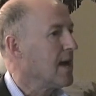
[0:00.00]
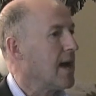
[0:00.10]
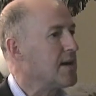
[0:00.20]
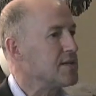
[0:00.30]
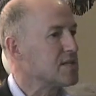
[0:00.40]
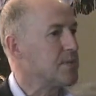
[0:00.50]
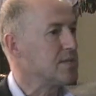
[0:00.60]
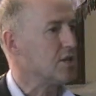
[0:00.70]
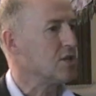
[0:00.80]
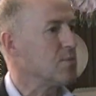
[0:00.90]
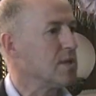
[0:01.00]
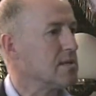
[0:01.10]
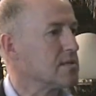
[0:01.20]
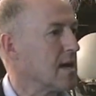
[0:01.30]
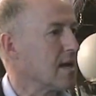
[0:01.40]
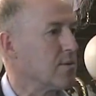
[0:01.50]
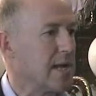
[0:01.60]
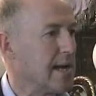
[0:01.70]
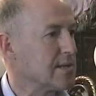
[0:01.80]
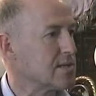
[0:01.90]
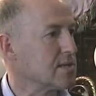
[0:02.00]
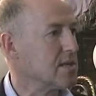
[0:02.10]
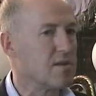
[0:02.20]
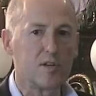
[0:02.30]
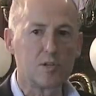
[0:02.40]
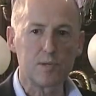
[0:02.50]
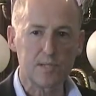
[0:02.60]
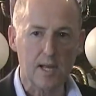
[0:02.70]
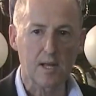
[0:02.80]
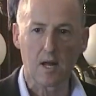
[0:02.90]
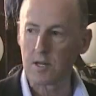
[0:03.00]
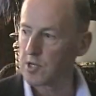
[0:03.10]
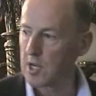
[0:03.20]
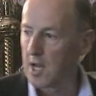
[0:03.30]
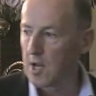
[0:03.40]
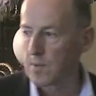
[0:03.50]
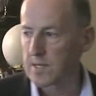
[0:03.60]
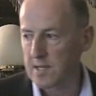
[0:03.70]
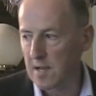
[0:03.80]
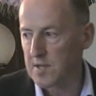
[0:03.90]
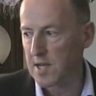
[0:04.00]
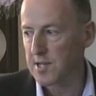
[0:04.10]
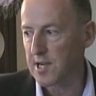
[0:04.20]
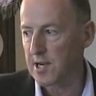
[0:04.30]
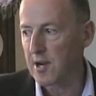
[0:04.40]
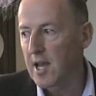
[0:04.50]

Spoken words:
and its position within psychoanalysis and individual psychology was, as I've said here,